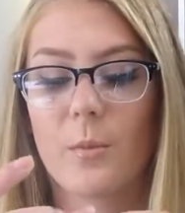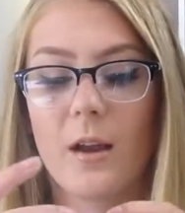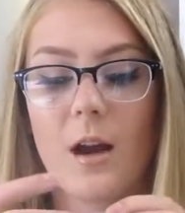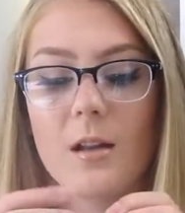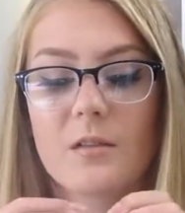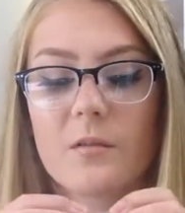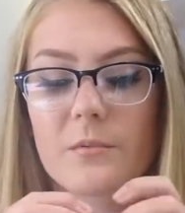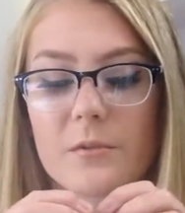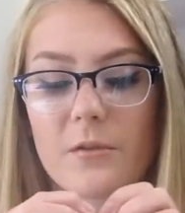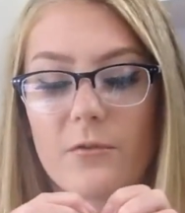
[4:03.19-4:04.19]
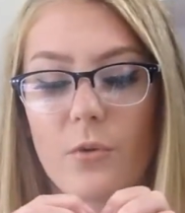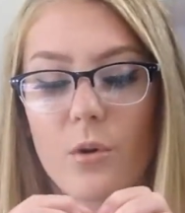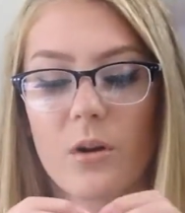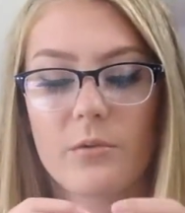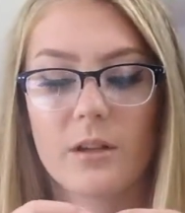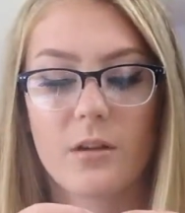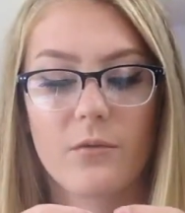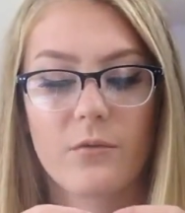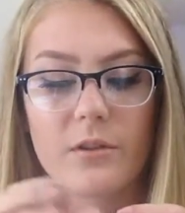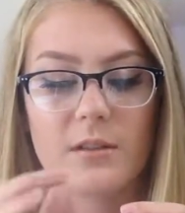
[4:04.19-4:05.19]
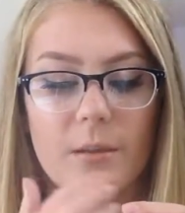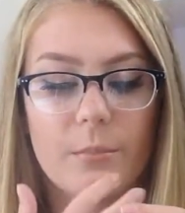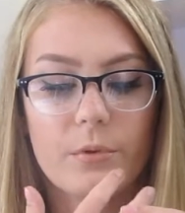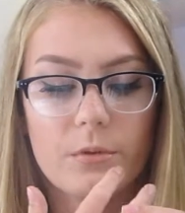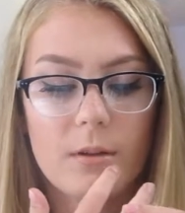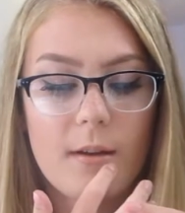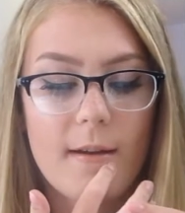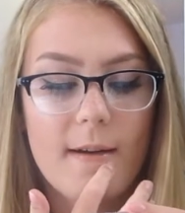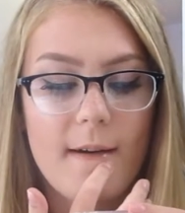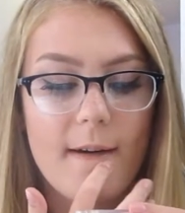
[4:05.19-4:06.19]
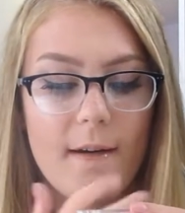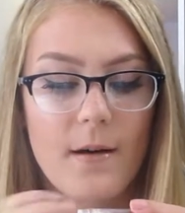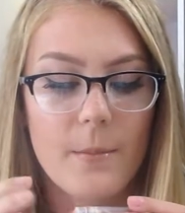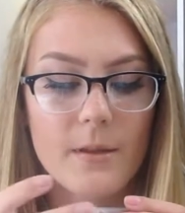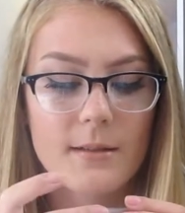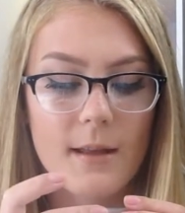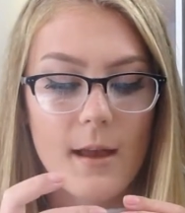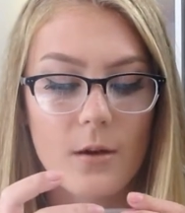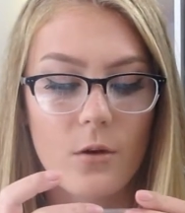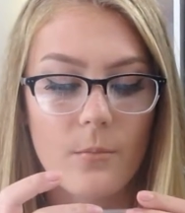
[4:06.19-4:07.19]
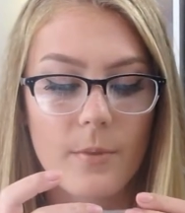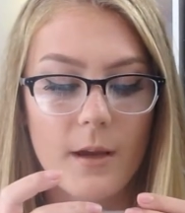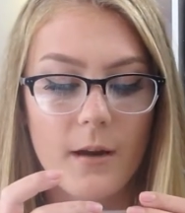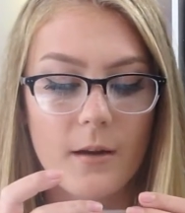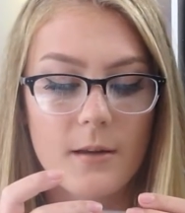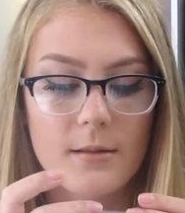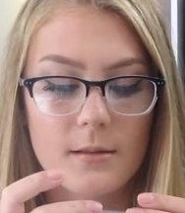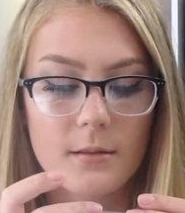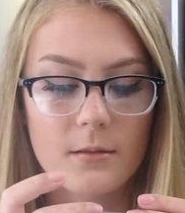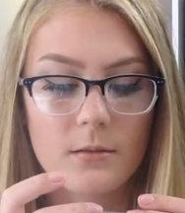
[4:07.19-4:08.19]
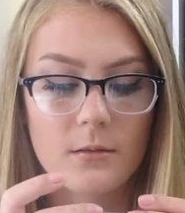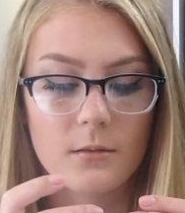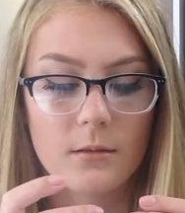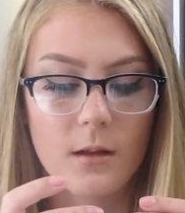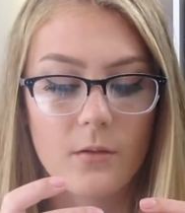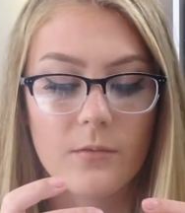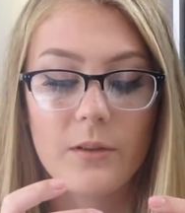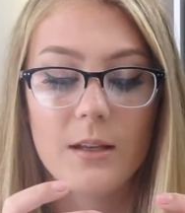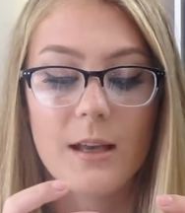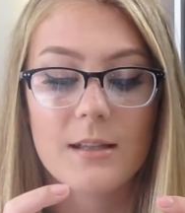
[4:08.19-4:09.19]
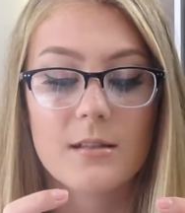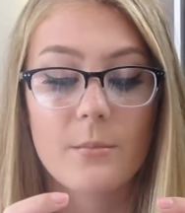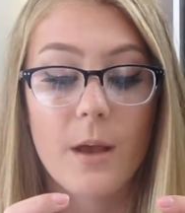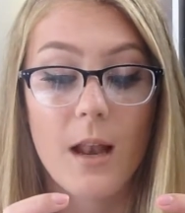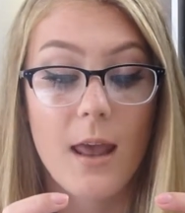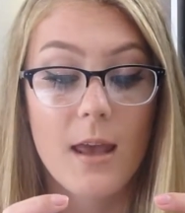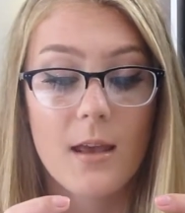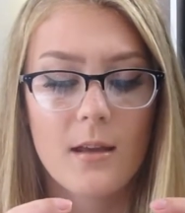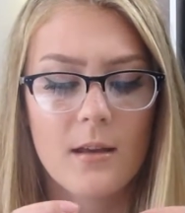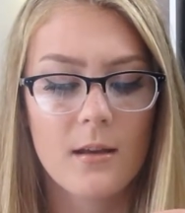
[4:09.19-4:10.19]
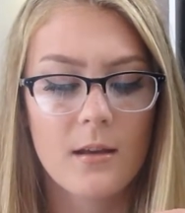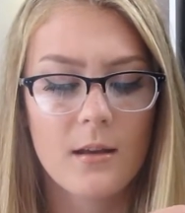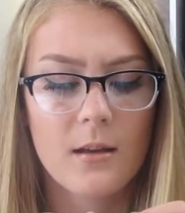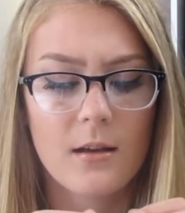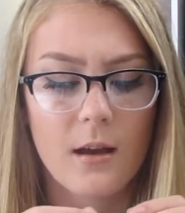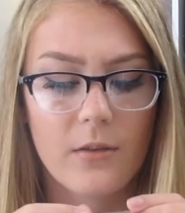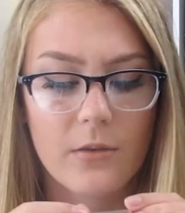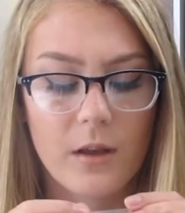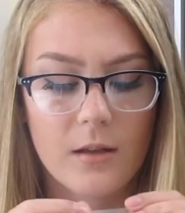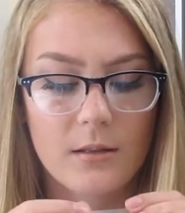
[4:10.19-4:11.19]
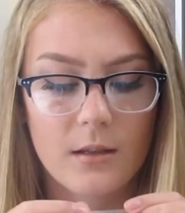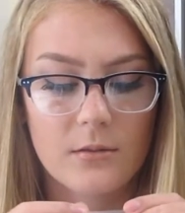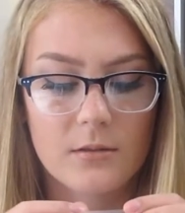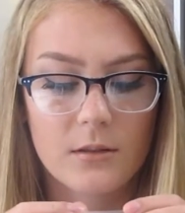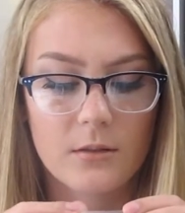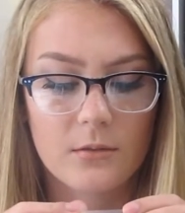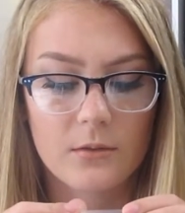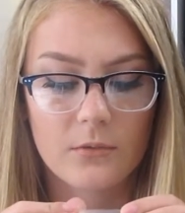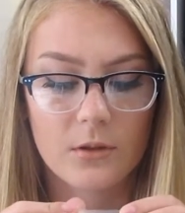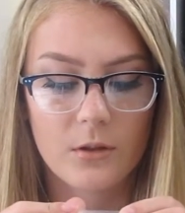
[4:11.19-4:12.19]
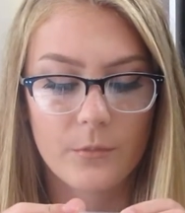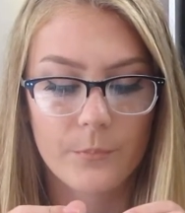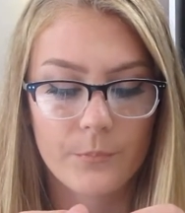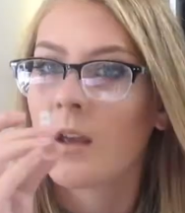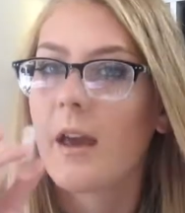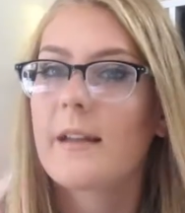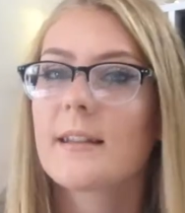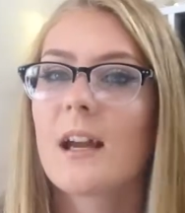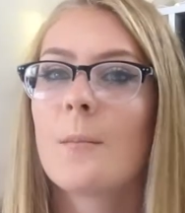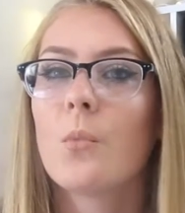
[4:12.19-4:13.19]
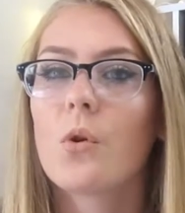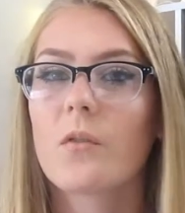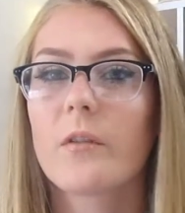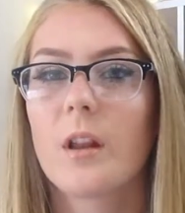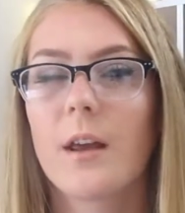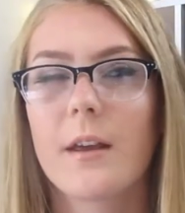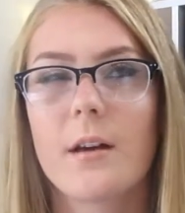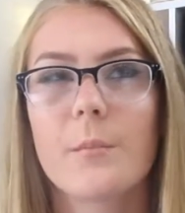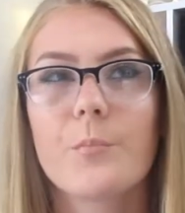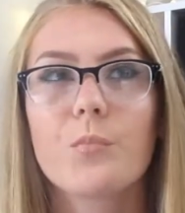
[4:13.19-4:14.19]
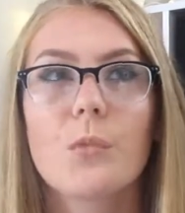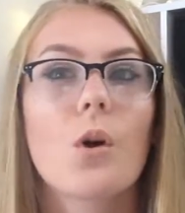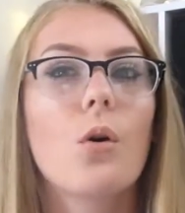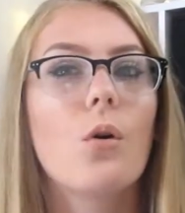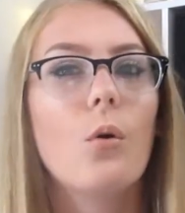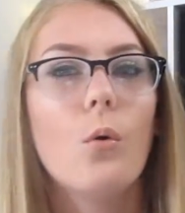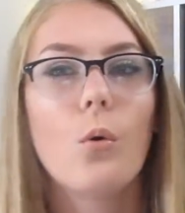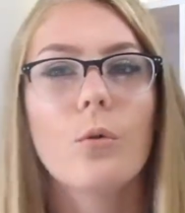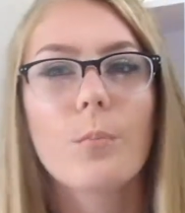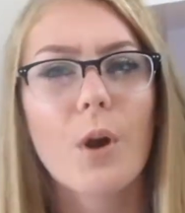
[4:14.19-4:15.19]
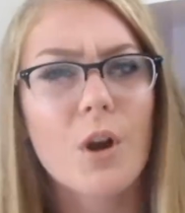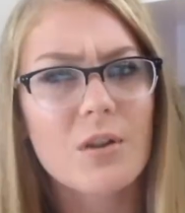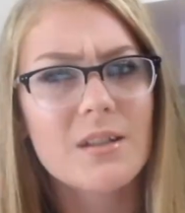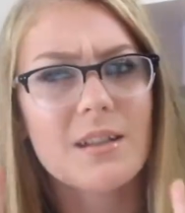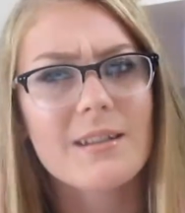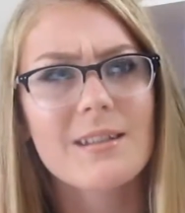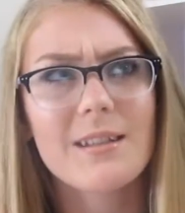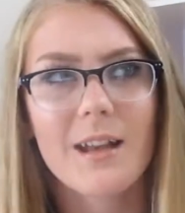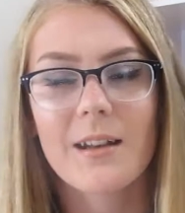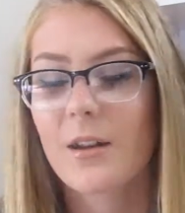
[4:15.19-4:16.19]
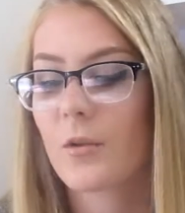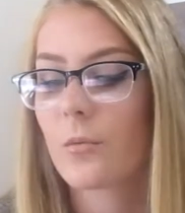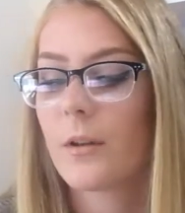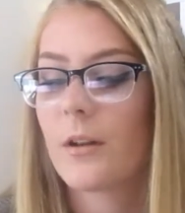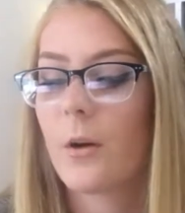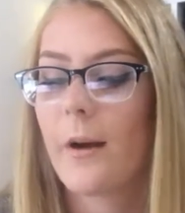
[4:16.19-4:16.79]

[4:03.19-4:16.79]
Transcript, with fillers: I got this from Sephora. It was like a free sample. Um, it's Lancome Paris La Vie Est Belle. I think is how you say it. I don't even know. It's like a more of a like old person scent. I don't really know.